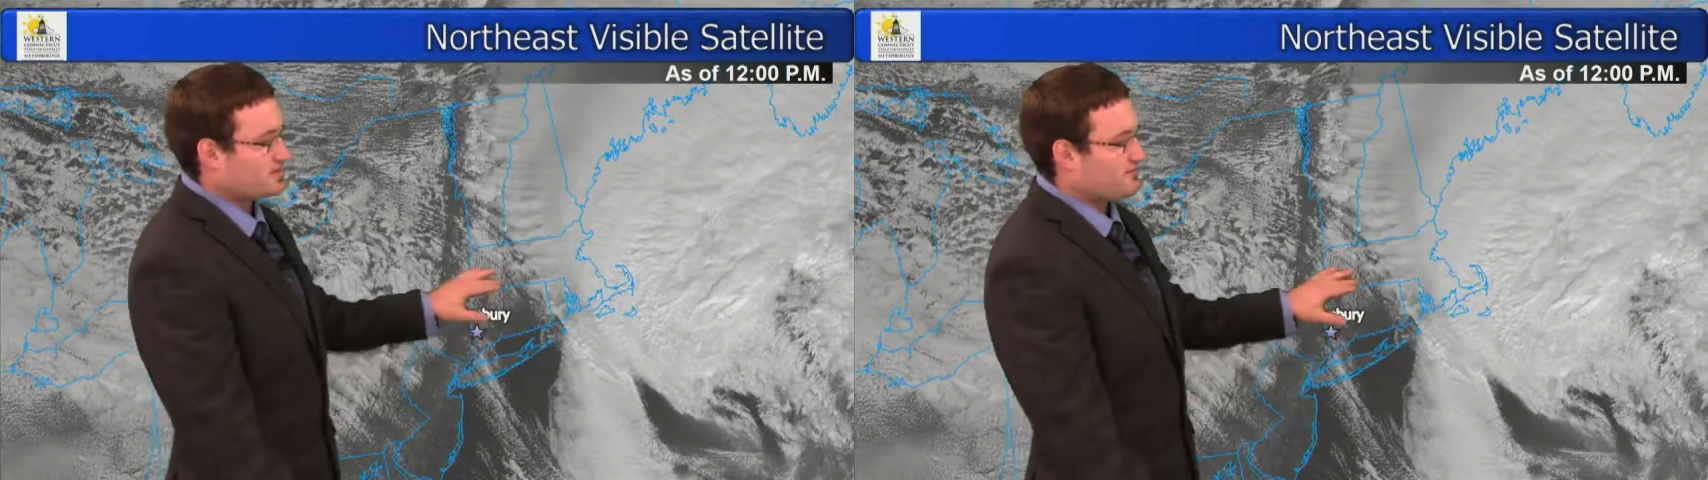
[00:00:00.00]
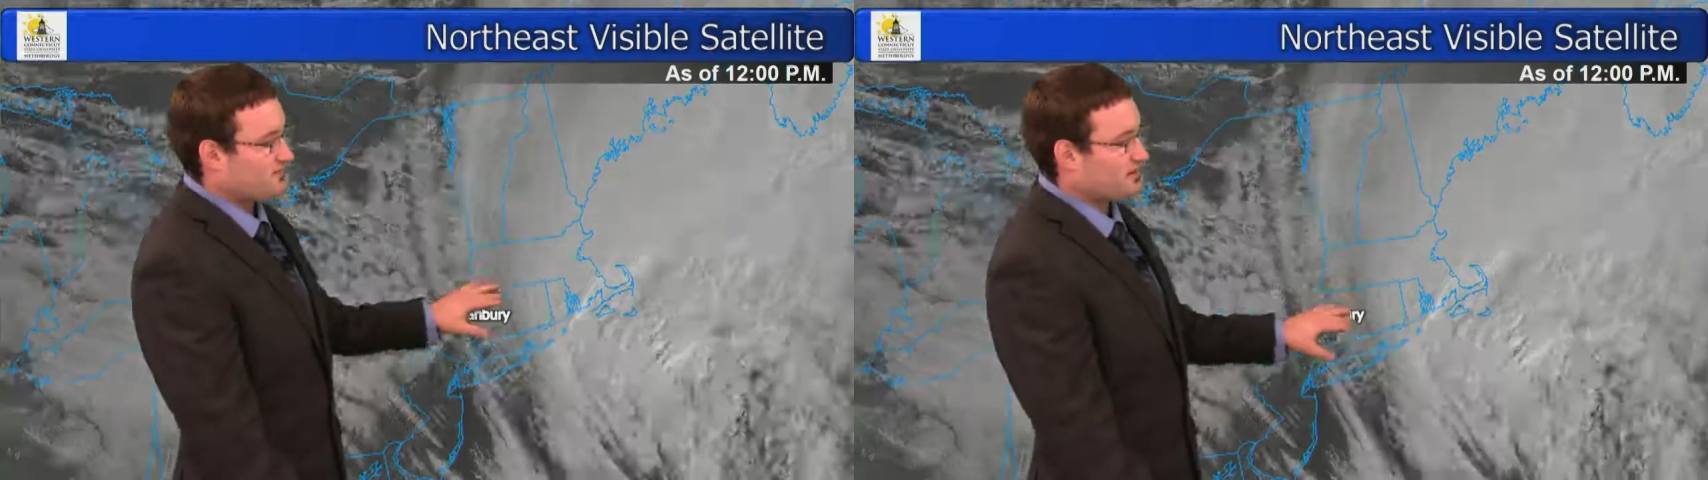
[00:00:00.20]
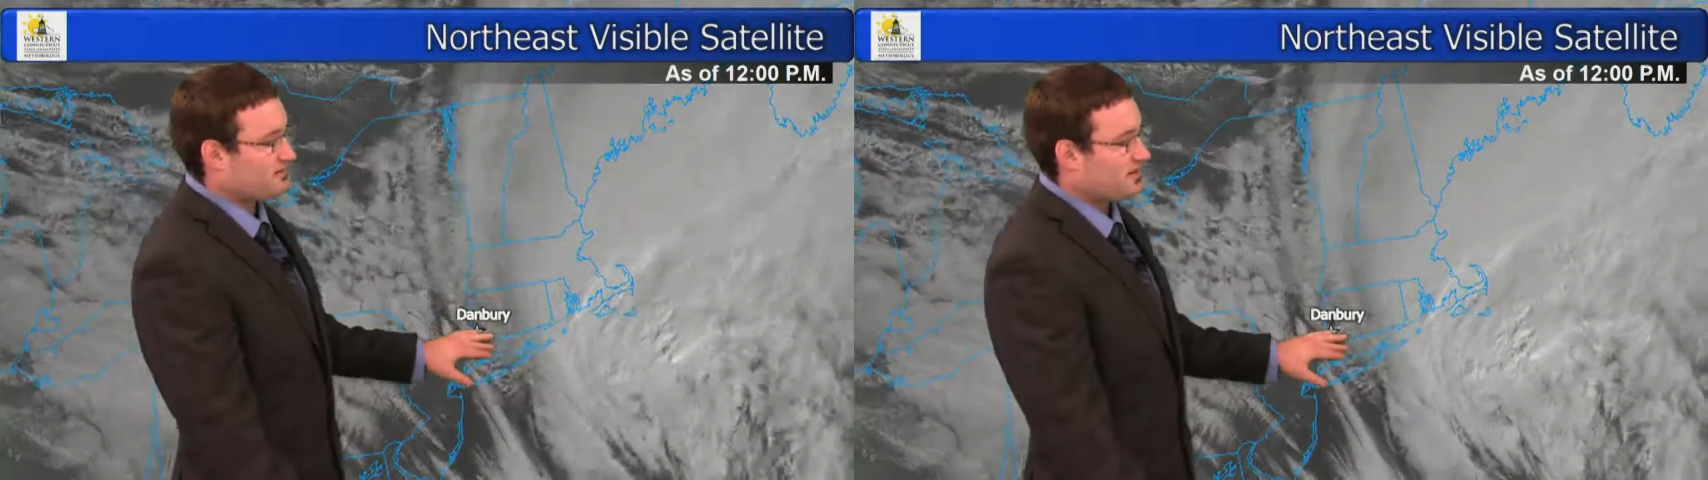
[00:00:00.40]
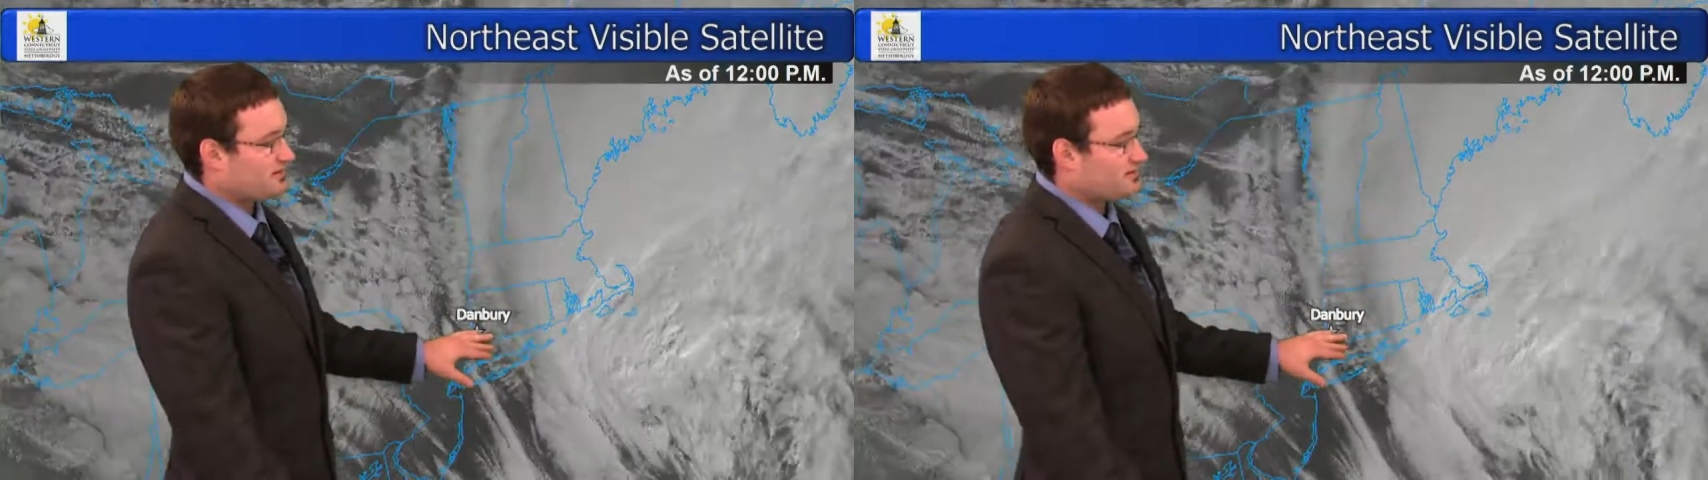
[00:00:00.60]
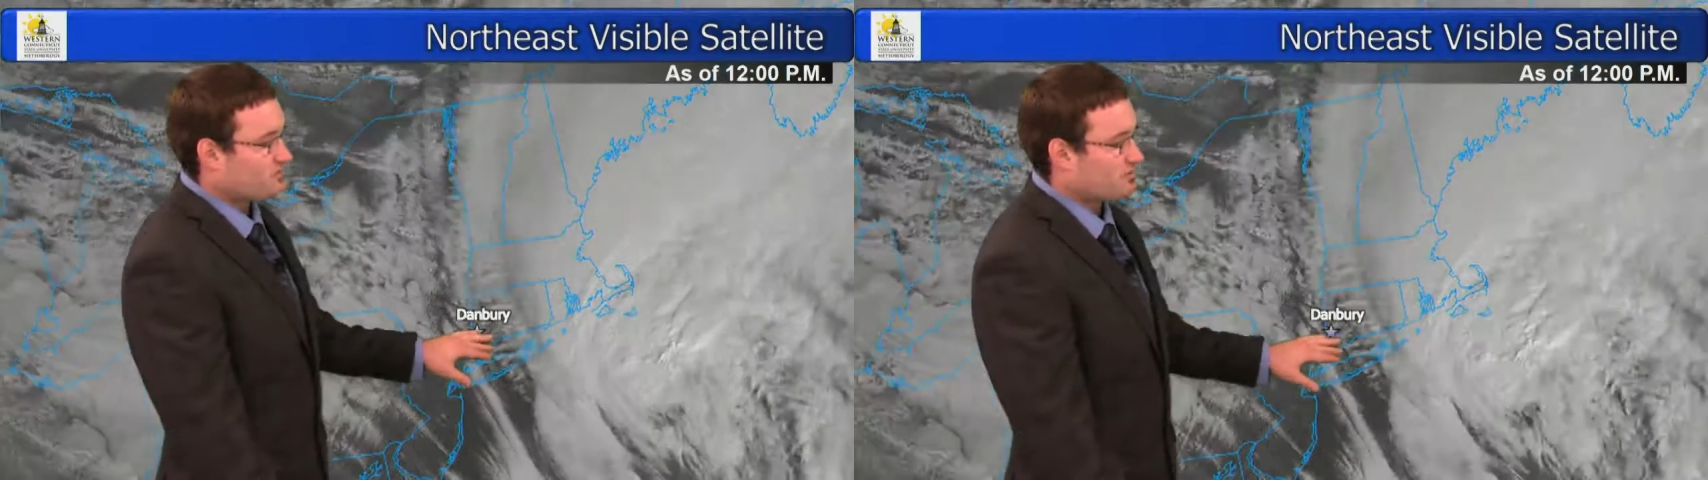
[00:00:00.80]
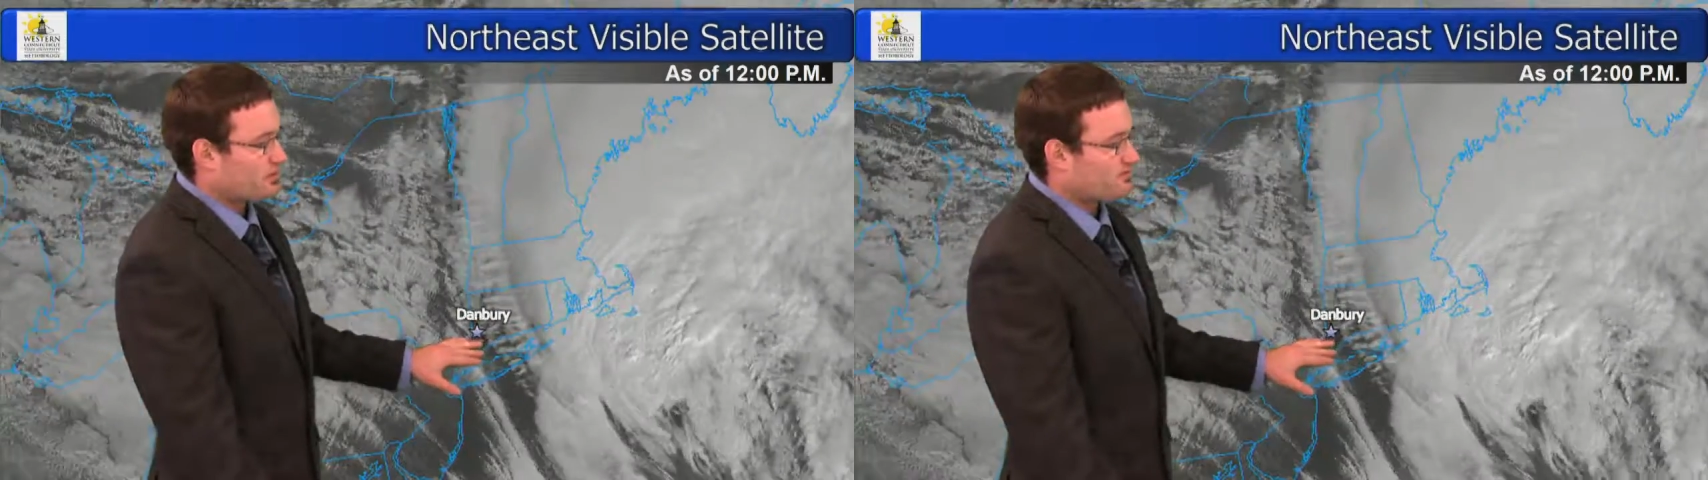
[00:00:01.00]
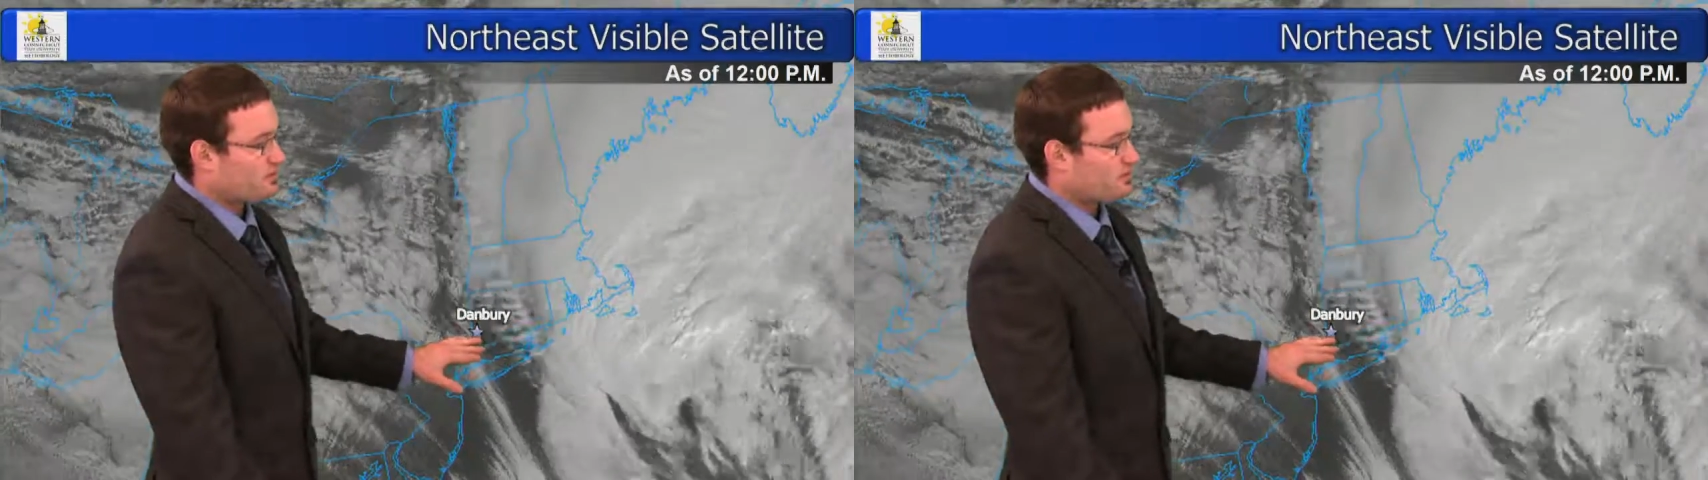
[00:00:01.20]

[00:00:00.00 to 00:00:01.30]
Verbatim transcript: have a cloudy morning,